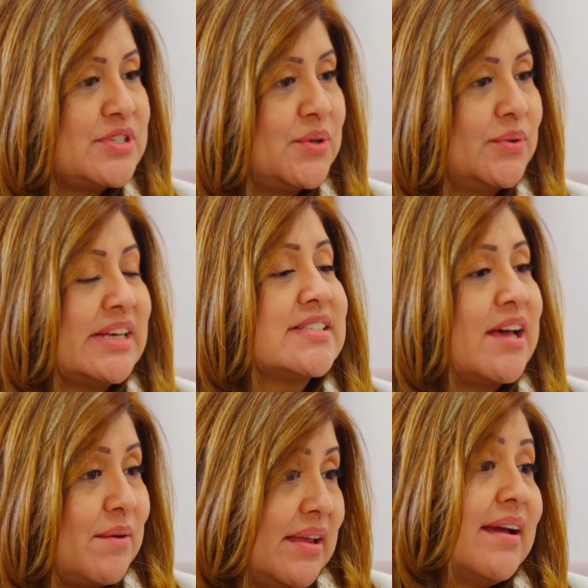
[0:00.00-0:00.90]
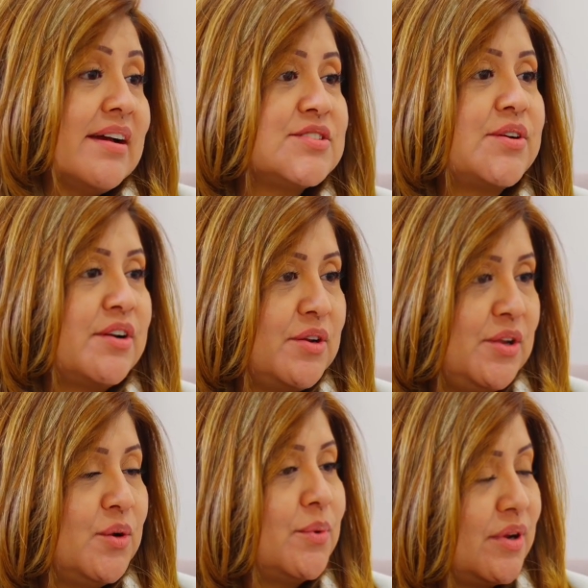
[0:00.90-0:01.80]
So that's how I started,
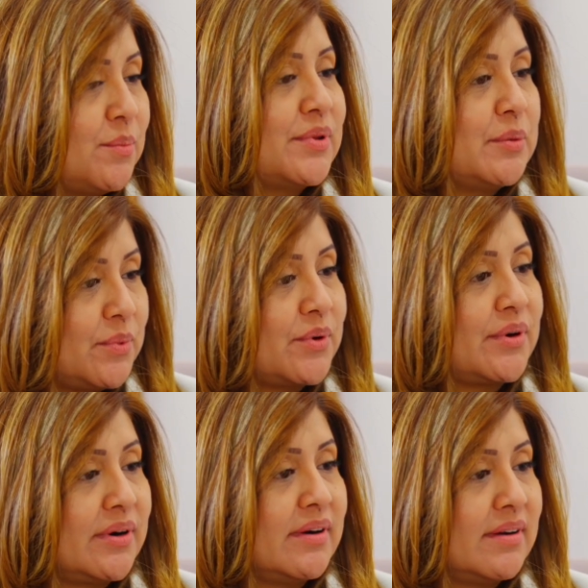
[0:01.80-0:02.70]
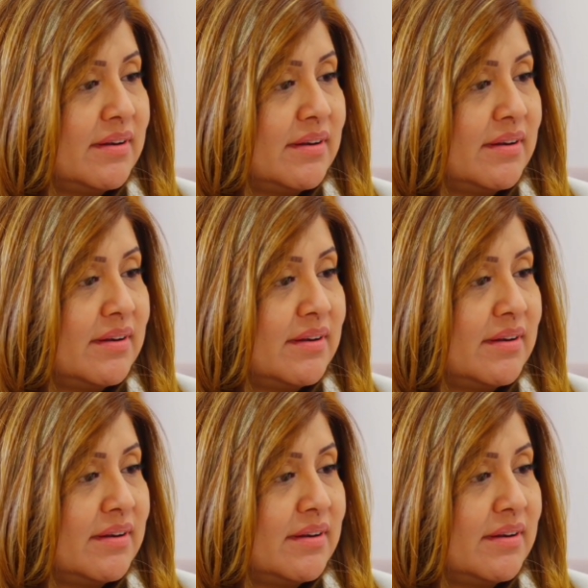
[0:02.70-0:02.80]
working with the broker.